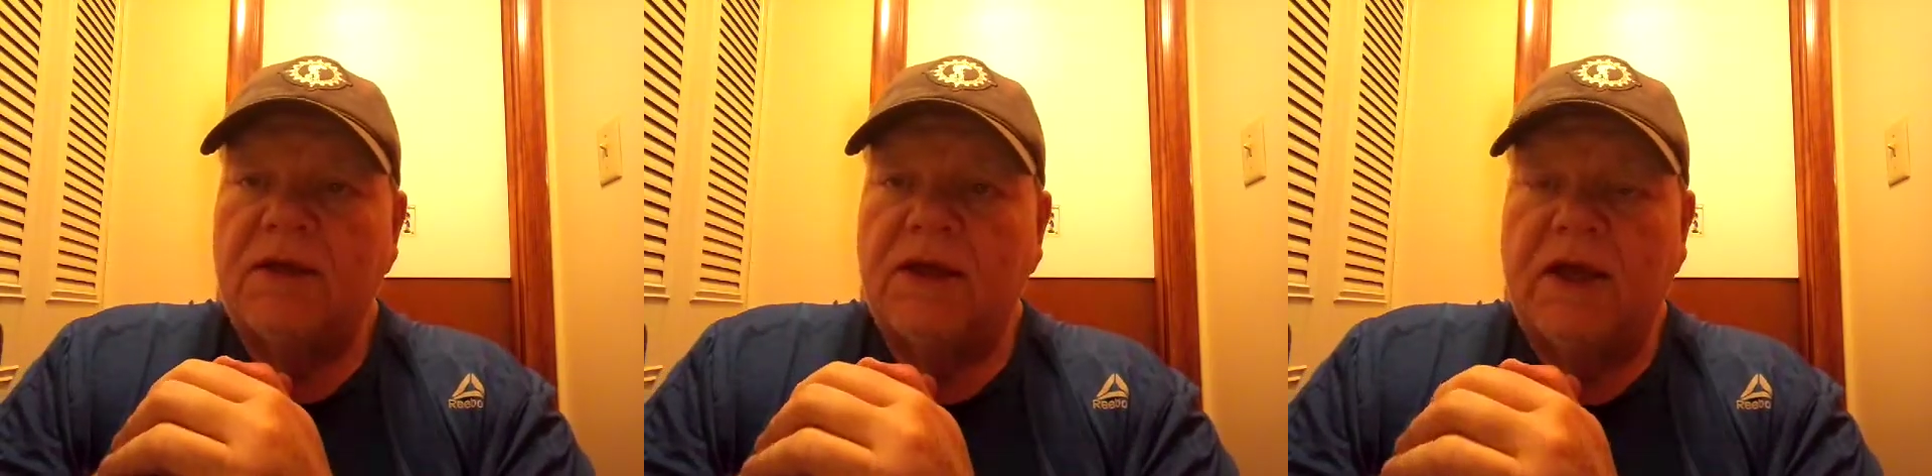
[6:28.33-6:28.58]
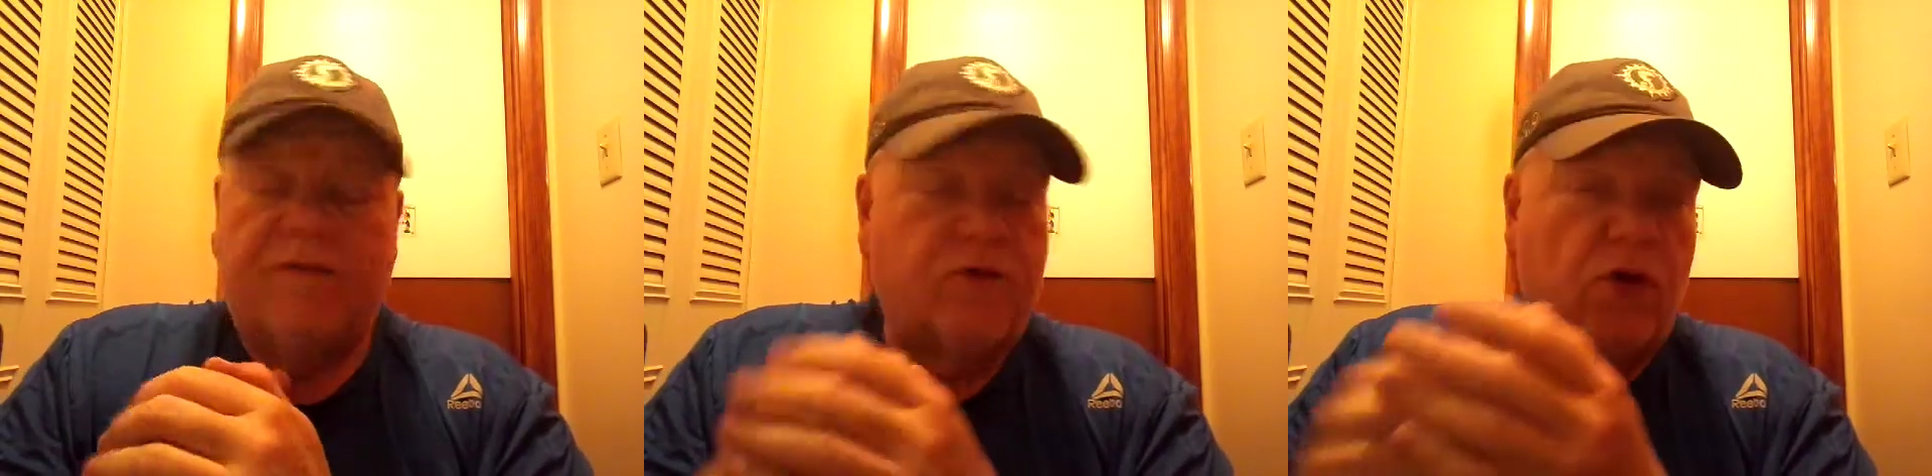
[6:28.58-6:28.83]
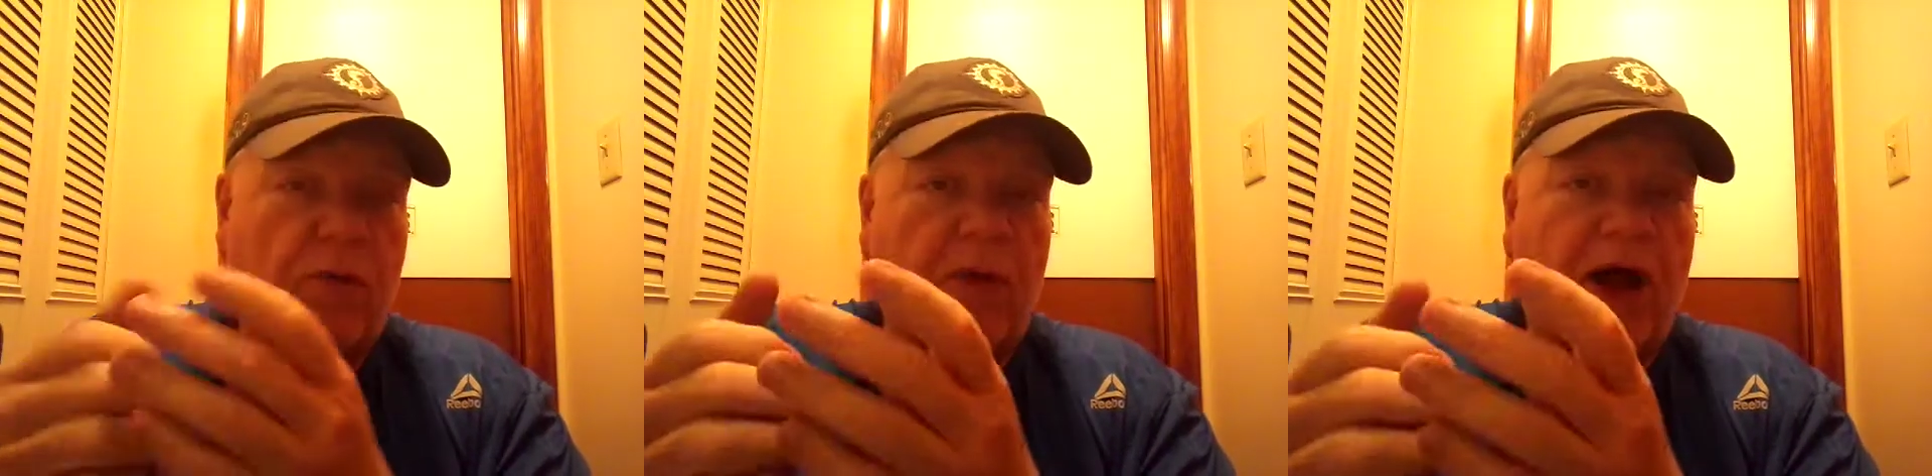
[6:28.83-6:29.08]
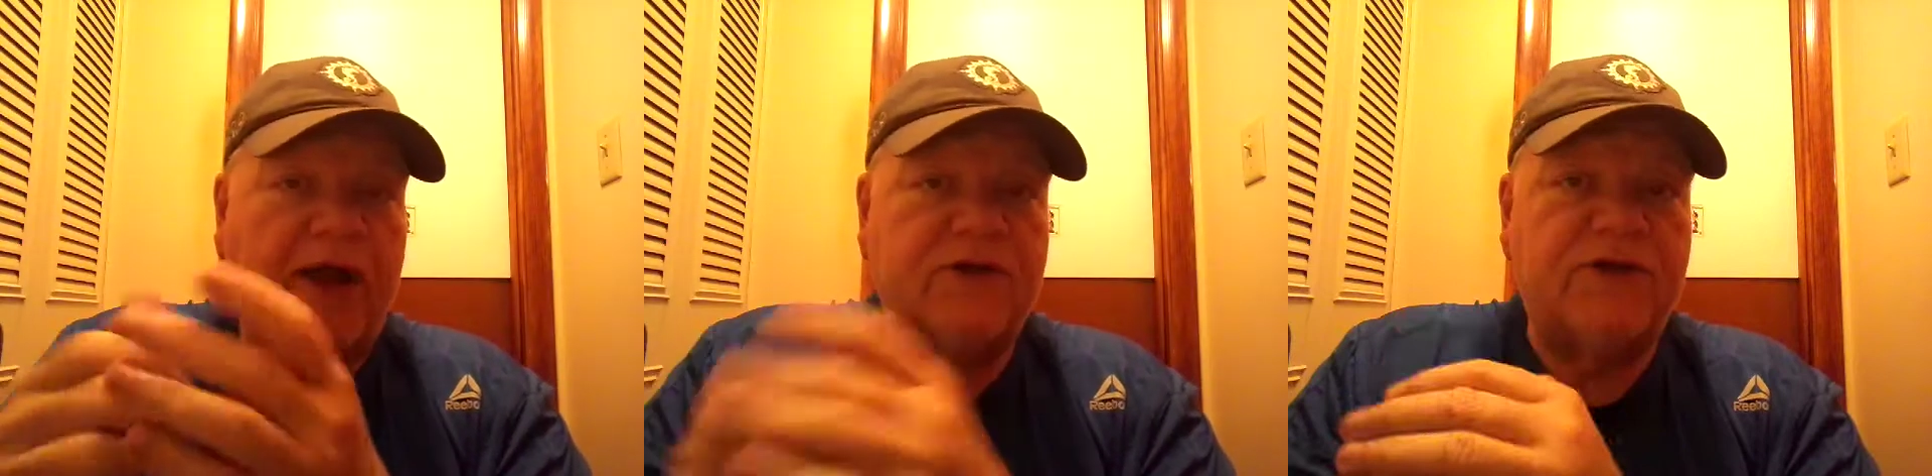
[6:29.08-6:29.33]
If you're in
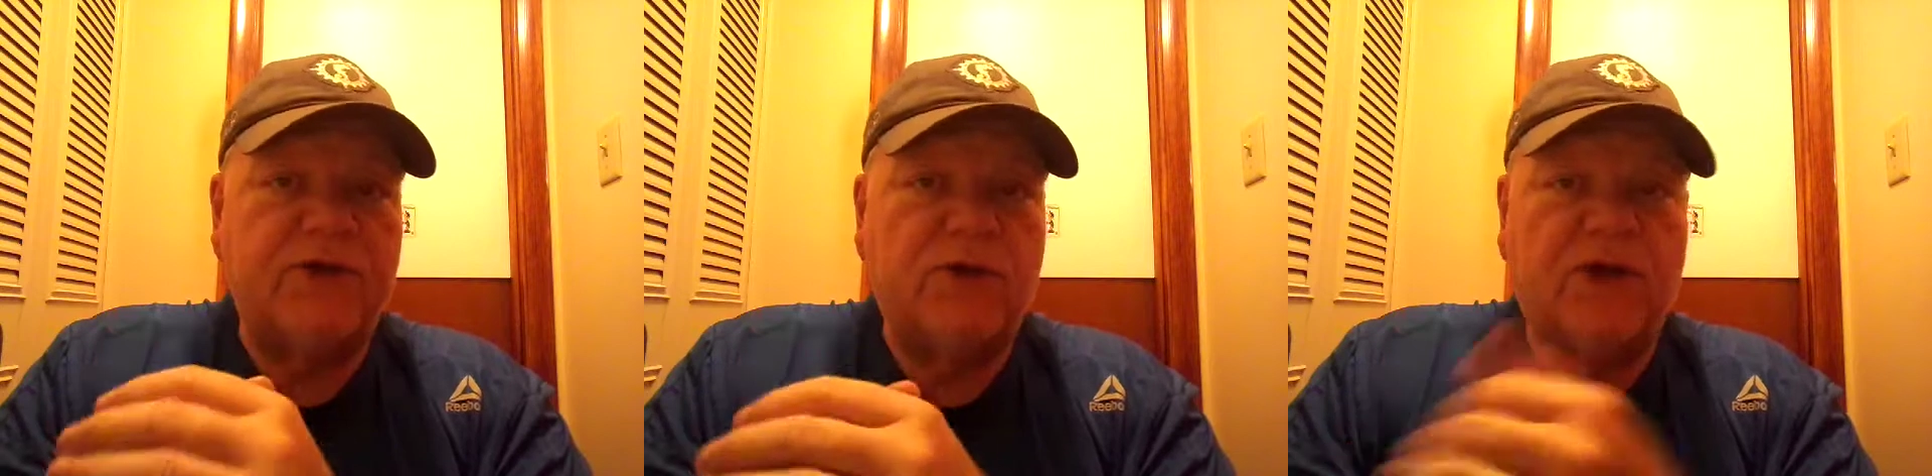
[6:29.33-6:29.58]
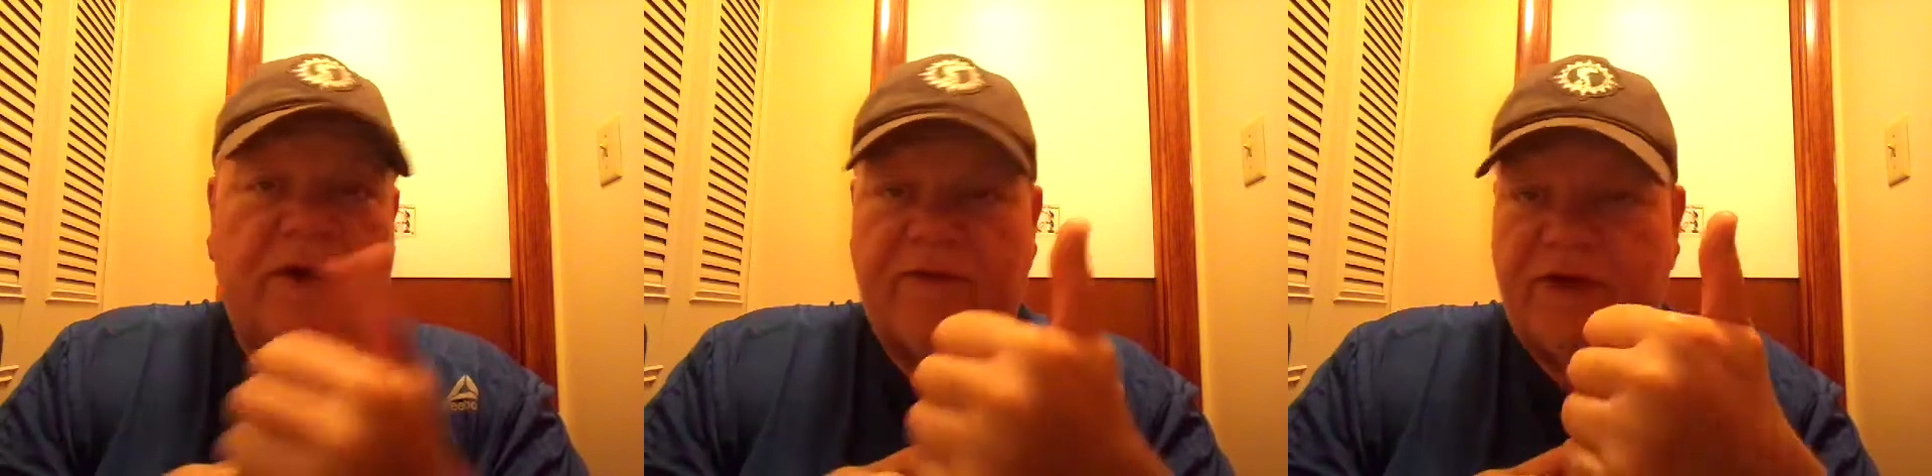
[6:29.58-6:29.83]
mind to, give